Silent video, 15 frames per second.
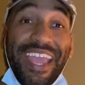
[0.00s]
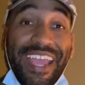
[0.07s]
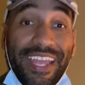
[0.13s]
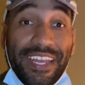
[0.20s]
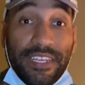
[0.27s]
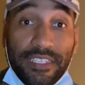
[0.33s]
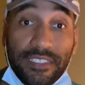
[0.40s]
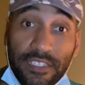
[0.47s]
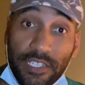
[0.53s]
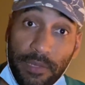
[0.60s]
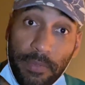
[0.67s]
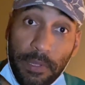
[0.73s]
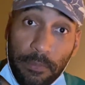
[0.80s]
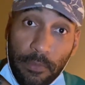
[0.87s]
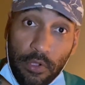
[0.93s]
And there's going to
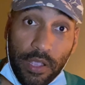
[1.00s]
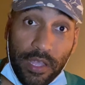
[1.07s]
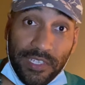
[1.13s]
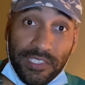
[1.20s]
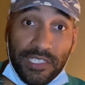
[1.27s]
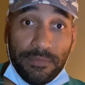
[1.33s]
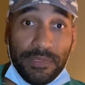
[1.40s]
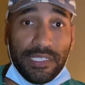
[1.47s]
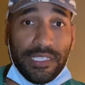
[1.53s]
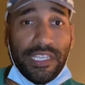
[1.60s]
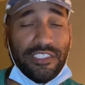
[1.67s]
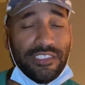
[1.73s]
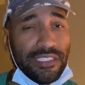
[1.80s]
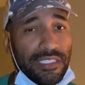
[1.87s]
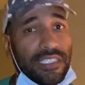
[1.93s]
be more
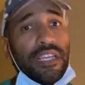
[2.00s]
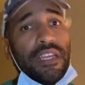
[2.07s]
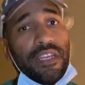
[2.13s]
customizations.